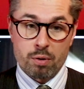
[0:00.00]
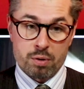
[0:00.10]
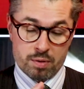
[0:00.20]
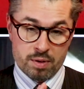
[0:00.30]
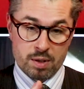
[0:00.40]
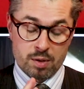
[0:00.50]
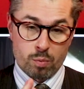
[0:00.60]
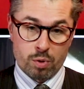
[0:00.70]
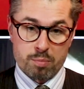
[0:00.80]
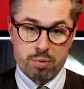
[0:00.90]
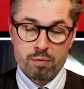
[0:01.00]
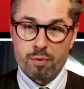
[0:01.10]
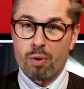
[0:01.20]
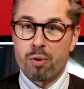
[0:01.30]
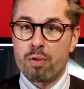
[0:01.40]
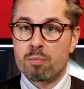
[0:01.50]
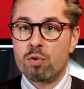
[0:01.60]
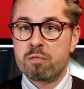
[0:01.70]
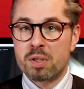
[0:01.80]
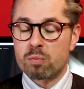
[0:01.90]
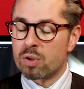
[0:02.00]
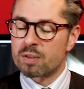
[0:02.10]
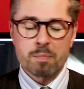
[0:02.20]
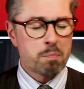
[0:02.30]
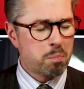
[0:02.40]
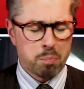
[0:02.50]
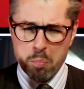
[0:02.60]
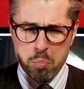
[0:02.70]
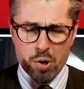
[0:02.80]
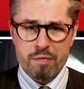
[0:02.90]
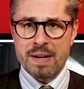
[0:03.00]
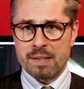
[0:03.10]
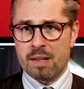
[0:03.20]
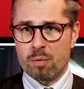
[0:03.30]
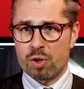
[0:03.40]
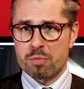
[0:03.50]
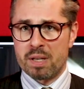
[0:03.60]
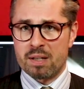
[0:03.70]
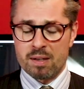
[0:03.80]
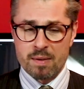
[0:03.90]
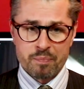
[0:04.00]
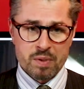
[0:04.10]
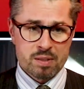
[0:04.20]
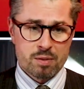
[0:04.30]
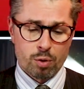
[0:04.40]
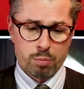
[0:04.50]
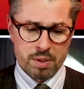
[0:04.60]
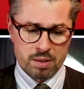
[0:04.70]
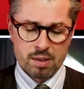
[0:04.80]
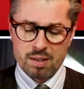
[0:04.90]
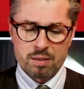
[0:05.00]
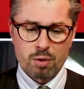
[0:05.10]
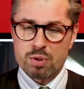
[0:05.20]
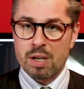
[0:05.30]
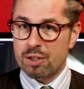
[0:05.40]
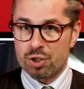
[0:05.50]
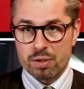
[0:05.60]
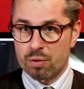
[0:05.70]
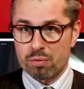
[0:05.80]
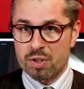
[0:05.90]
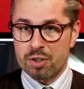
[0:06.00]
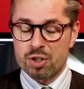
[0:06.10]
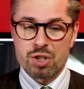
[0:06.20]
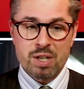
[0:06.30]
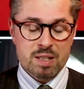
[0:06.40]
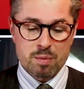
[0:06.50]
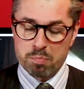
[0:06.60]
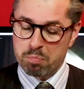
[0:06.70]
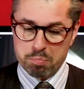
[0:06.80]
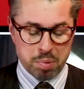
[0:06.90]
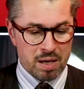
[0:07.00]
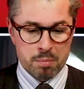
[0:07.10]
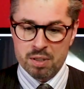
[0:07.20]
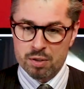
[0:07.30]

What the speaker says: longer waterproof, although the movement was perfect. And the watchmaker told me, don't touch it, just buy me a